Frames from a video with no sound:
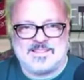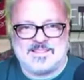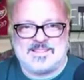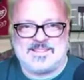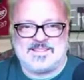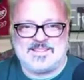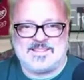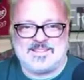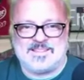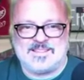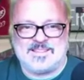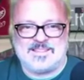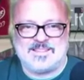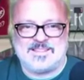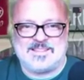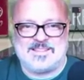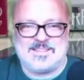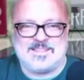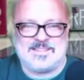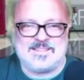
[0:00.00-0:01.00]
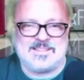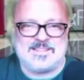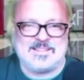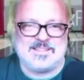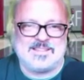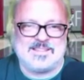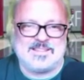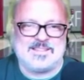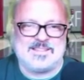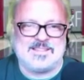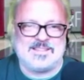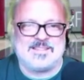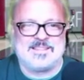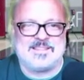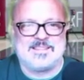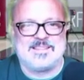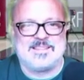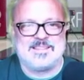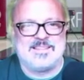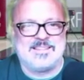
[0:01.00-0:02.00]

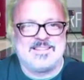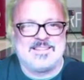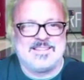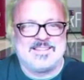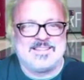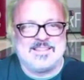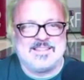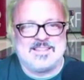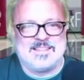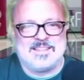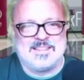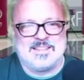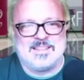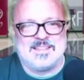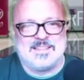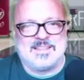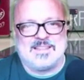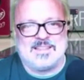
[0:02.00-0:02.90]
The person shown says nothing.